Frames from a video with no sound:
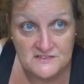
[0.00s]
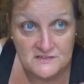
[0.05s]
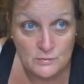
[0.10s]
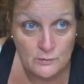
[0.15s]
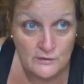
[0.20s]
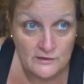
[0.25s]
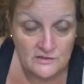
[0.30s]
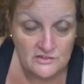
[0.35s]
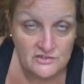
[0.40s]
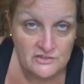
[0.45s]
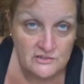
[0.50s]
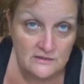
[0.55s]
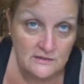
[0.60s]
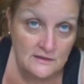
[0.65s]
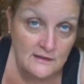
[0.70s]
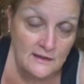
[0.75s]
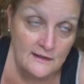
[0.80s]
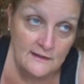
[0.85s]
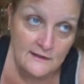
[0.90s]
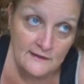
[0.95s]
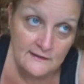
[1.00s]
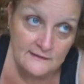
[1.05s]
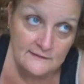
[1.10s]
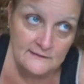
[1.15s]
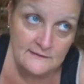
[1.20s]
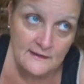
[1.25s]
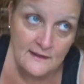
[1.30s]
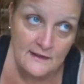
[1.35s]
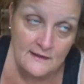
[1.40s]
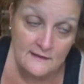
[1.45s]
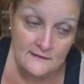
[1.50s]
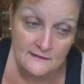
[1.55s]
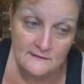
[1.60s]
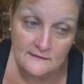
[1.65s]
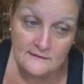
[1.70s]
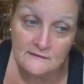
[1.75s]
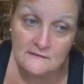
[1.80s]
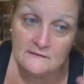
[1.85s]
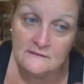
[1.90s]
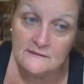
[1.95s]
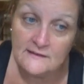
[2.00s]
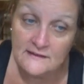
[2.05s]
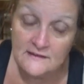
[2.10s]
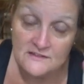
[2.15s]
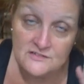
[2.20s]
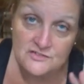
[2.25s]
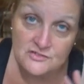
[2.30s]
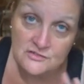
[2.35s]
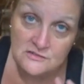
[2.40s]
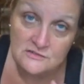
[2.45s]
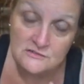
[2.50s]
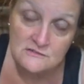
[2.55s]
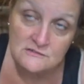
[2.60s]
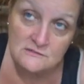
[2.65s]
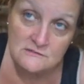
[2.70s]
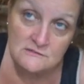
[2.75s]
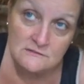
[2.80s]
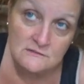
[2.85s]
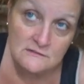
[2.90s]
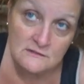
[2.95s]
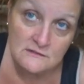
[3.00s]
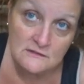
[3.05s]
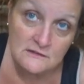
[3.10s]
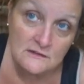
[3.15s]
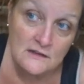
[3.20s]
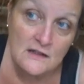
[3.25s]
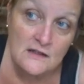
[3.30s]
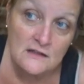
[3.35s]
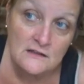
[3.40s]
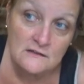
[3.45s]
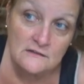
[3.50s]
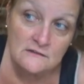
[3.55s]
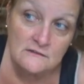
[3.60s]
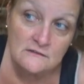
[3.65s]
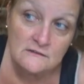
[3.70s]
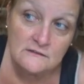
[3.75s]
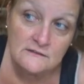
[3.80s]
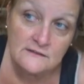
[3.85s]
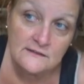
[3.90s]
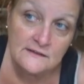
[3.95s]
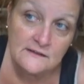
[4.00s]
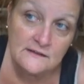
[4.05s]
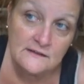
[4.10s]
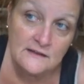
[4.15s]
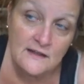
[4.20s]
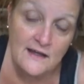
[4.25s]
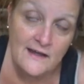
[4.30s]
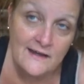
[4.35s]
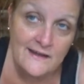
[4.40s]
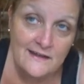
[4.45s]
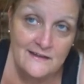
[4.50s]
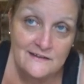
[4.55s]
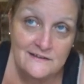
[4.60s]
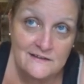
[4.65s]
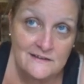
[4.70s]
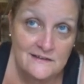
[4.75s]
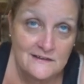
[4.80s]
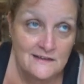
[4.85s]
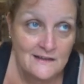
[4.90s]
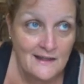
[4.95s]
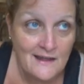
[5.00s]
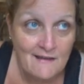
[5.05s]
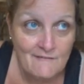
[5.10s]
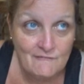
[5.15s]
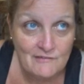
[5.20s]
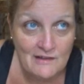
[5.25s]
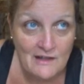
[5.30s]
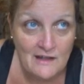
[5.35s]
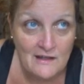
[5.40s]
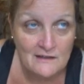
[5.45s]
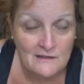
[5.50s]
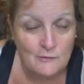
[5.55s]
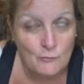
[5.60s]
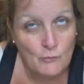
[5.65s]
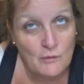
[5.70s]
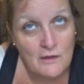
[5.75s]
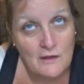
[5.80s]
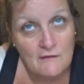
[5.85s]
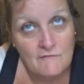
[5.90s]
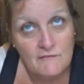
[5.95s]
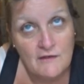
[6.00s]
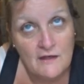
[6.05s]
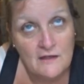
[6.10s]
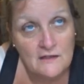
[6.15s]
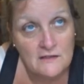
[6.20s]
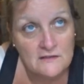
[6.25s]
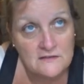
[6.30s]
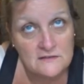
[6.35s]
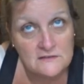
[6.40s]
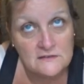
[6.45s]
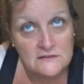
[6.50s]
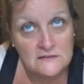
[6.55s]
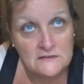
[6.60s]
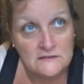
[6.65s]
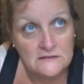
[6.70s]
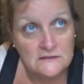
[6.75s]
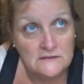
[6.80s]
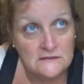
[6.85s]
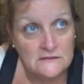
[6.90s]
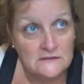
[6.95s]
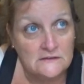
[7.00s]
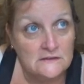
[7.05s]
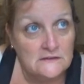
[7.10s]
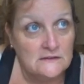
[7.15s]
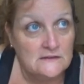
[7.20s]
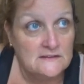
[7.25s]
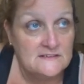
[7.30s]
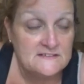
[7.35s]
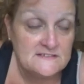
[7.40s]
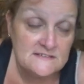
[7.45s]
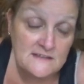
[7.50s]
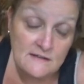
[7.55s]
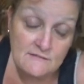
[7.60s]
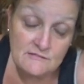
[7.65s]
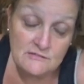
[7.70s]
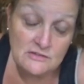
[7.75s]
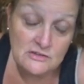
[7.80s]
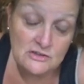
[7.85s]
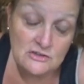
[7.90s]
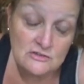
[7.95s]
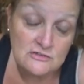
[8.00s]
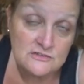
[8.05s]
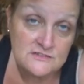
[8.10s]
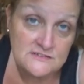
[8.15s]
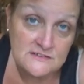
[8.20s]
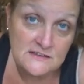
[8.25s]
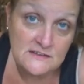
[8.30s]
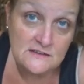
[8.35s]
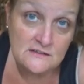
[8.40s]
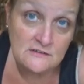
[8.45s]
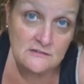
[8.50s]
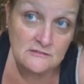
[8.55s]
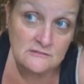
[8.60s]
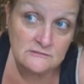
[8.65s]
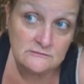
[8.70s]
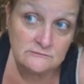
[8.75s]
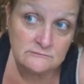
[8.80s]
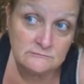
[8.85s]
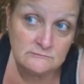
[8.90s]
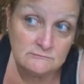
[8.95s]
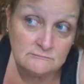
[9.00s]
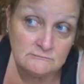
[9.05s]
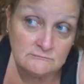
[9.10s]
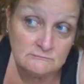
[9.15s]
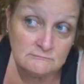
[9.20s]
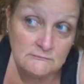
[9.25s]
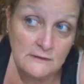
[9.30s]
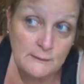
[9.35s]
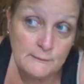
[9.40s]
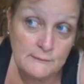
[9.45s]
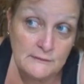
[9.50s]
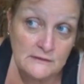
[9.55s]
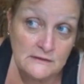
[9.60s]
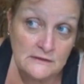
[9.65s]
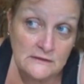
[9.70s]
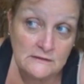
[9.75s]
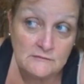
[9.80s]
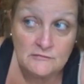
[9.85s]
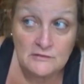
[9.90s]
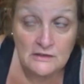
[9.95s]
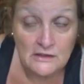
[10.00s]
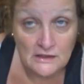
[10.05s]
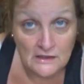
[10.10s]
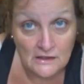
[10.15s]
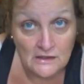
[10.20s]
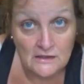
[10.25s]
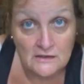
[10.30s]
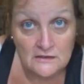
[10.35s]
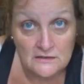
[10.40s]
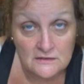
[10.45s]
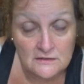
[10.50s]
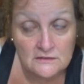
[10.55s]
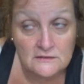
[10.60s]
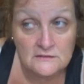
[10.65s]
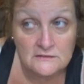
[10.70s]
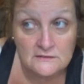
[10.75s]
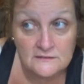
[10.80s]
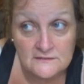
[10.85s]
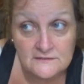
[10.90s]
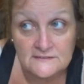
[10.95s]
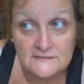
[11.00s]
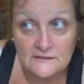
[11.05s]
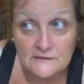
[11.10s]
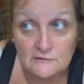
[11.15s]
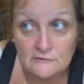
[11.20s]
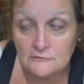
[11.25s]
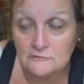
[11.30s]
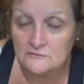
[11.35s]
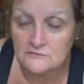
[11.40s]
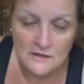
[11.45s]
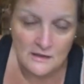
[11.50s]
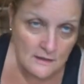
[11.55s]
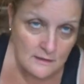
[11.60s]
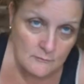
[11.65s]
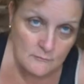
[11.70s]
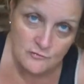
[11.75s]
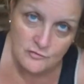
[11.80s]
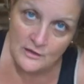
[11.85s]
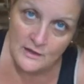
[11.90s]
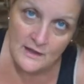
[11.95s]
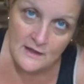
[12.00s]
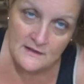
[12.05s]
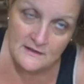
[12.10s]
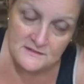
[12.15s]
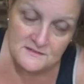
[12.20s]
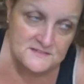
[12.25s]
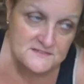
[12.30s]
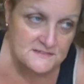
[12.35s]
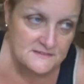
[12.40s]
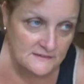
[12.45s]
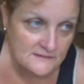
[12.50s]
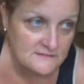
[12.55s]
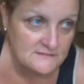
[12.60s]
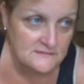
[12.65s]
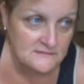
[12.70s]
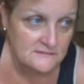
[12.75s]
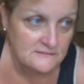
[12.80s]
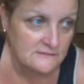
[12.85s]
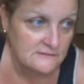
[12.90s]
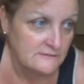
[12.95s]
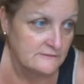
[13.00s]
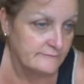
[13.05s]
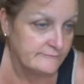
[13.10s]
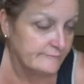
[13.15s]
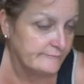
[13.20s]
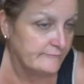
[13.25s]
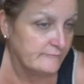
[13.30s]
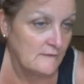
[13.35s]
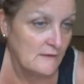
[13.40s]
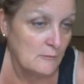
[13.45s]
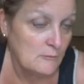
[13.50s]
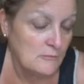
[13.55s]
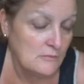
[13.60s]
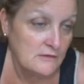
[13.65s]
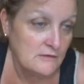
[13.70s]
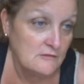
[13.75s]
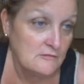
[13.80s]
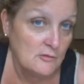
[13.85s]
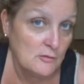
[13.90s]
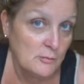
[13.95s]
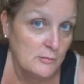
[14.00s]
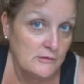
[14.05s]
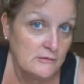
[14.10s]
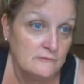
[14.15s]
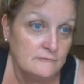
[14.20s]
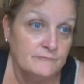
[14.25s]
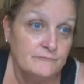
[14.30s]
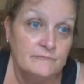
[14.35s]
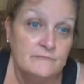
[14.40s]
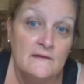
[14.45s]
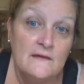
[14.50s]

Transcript: the switch, and I like that little lantern kind of look. And I had I haven't had it. Well, I've had it seven years now, maybe even eight. So time flies, I tell you, unbelievable.